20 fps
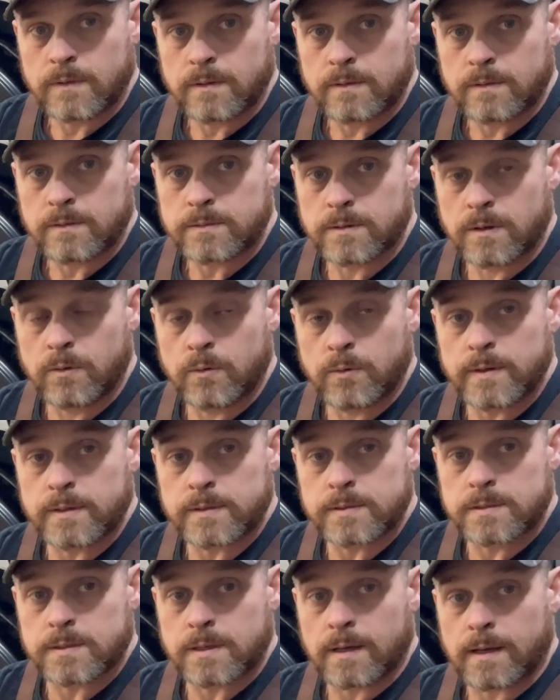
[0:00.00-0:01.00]
So
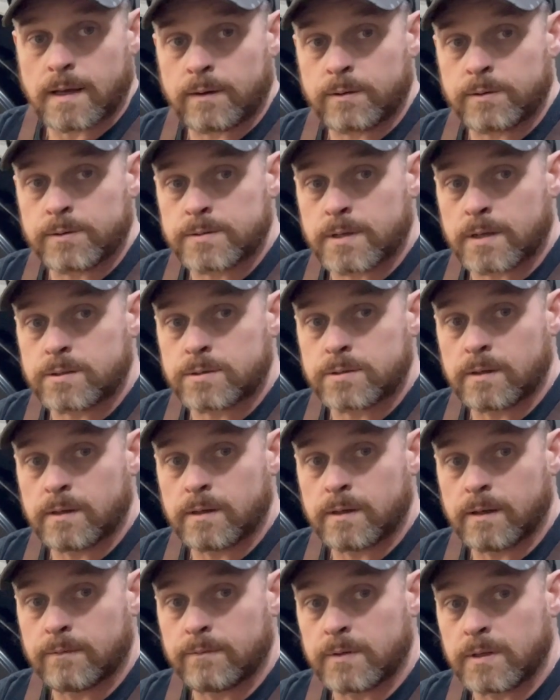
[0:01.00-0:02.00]
this outer section
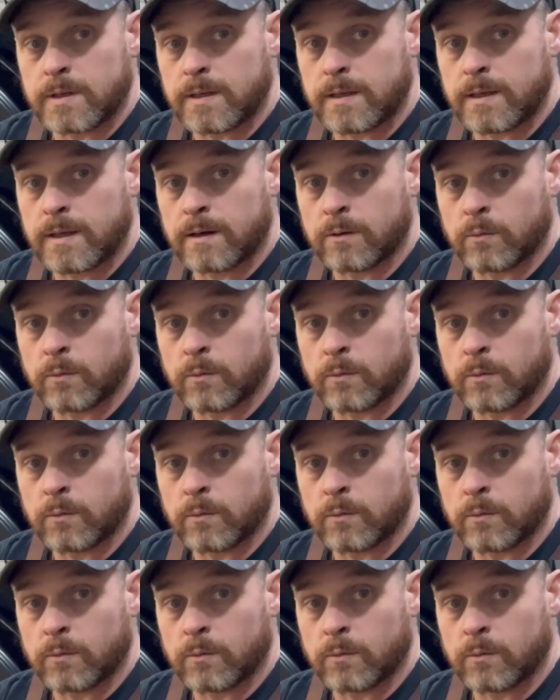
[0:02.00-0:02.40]
of the inner